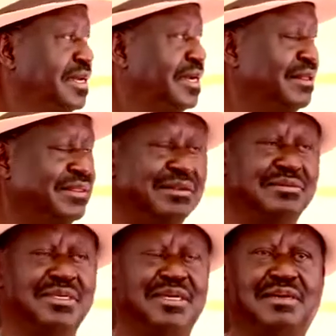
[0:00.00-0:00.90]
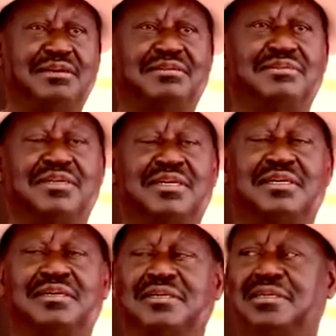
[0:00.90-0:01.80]
Then we
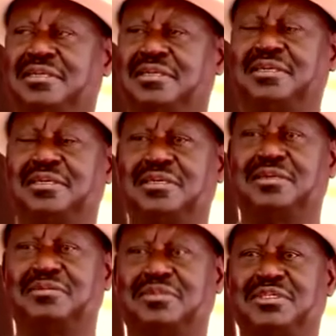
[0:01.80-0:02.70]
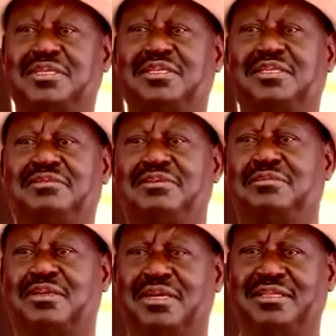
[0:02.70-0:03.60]
have Mr. David
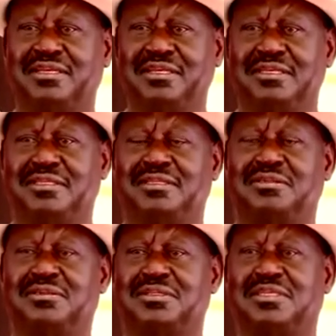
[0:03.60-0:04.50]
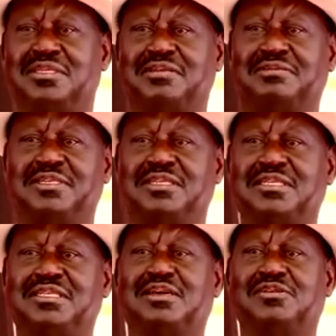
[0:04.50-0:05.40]
Murathe, who is the deputy
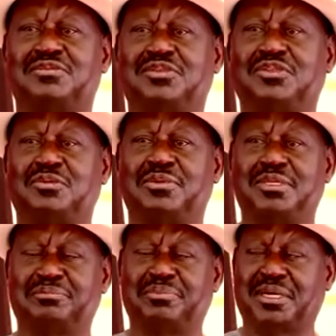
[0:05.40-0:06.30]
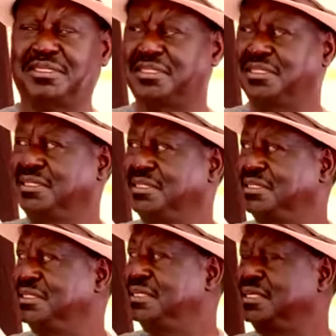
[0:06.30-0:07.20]
leader of the Jubilee Party.
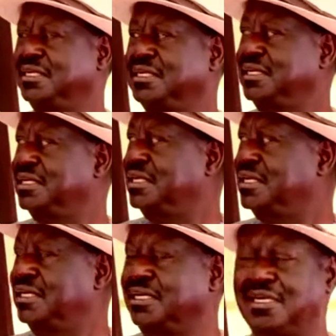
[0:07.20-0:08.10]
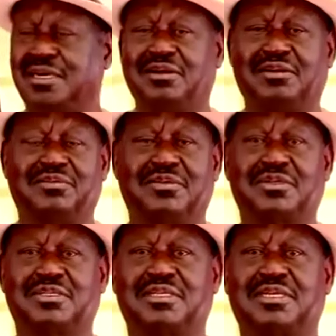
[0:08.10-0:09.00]
Here I've
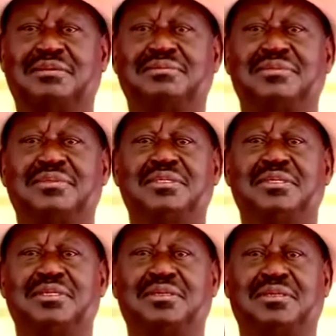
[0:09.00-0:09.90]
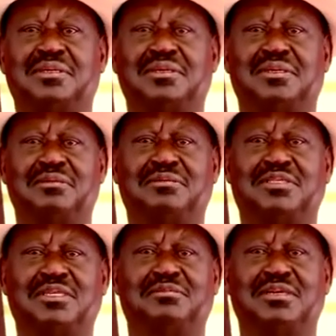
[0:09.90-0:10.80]
got Honorable
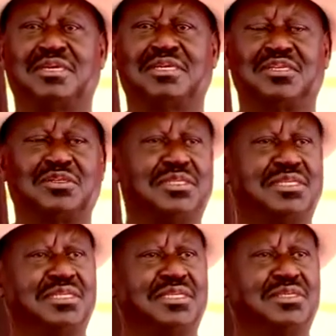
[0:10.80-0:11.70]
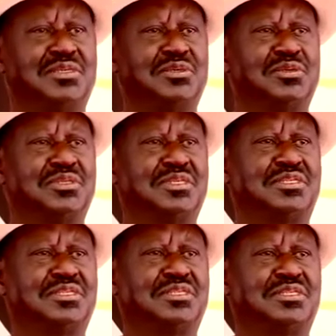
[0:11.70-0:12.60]
Jeremiah Kioni, who is
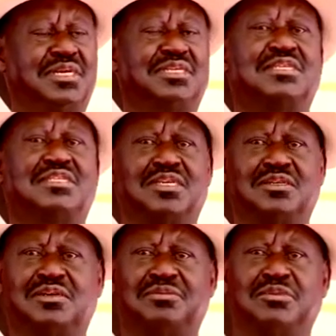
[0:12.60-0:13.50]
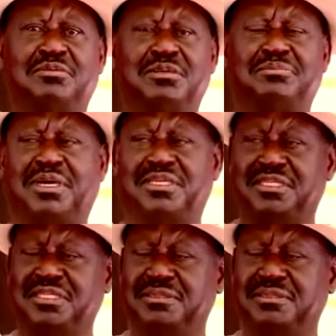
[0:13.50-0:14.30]
the Secretary General of Jubilee Party.